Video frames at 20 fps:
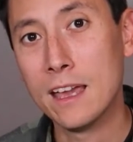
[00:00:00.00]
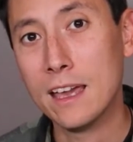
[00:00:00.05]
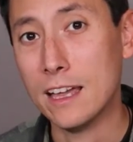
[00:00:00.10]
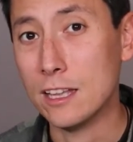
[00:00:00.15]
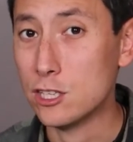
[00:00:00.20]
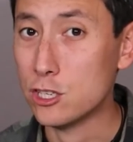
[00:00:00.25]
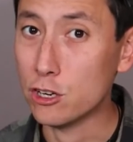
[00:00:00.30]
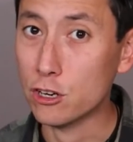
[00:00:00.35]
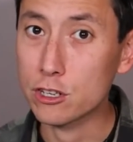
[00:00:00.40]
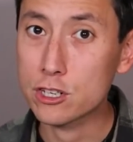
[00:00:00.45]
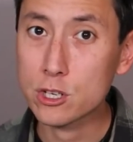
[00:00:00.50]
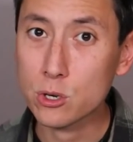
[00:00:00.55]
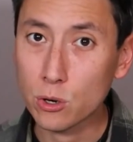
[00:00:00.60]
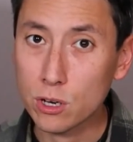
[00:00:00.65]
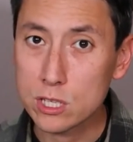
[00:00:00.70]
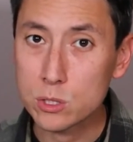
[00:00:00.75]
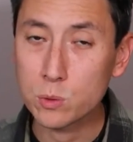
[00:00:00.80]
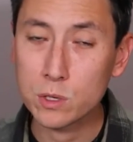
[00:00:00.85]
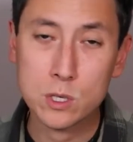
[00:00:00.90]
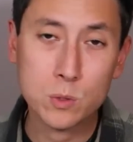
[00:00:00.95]
It's your
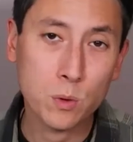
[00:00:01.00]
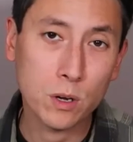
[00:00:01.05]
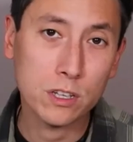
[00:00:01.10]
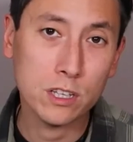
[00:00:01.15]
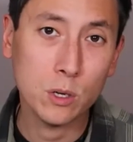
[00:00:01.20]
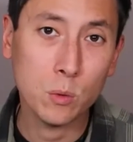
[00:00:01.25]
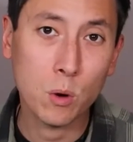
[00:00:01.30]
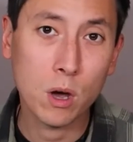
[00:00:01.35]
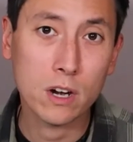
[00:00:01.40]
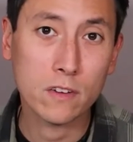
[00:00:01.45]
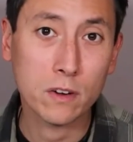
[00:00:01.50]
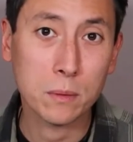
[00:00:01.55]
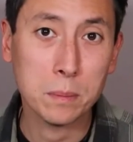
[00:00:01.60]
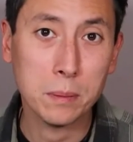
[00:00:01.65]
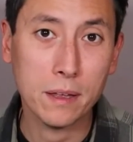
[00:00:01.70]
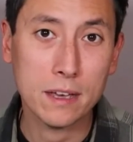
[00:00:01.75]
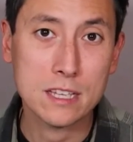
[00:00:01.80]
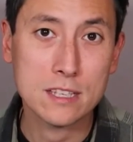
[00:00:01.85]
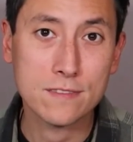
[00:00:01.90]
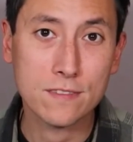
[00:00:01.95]
choice which one you want to
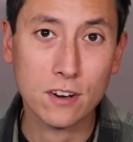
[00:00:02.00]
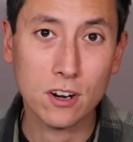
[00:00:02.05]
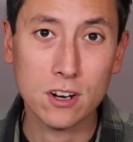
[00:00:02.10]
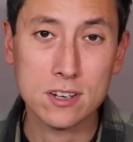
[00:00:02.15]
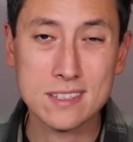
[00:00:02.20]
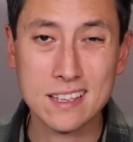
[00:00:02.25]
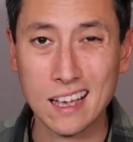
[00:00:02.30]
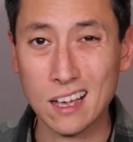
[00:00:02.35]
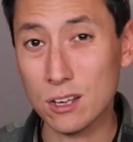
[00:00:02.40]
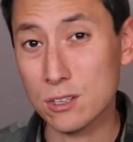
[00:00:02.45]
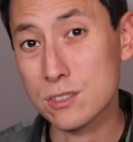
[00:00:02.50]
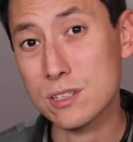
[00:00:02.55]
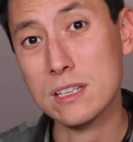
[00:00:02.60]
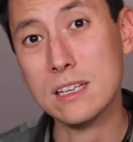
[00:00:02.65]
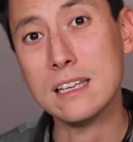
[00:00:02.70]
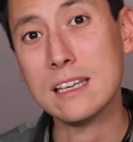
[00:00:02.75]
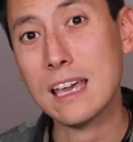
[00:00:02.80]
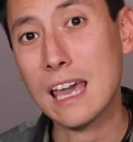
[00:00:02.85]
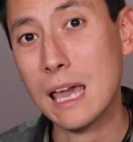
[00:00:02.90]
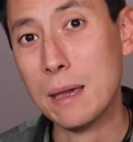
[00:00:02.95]
replace first.
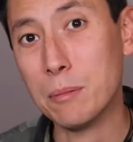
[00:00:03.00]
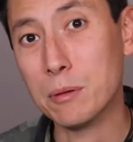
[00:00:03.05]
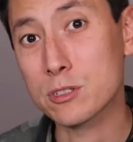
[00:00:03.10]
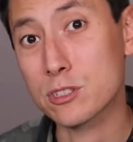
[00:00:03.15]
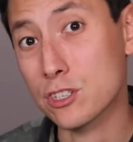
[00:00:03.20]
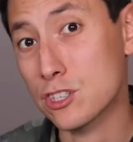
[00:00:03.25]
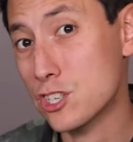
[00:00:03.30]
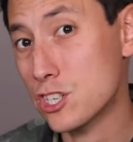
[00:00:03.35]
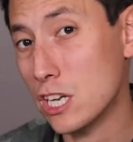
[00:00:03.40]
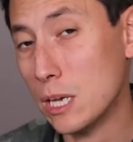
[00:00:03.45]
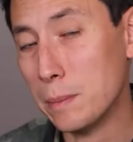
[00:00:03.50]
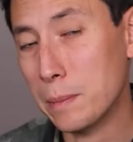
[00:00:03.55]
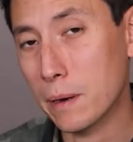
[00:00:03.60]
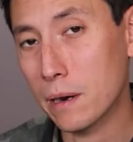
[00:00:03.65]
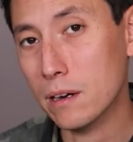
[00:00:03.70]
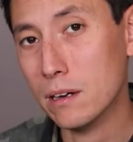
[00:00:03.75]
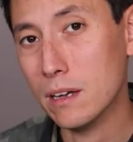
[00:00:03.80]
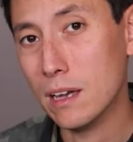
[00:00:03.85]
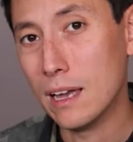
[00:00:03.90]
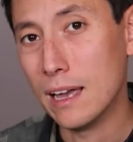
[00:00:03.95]
LCD cables are
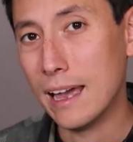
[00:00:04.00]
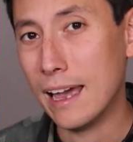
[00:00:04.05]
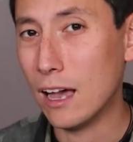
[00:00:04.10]
cheaper.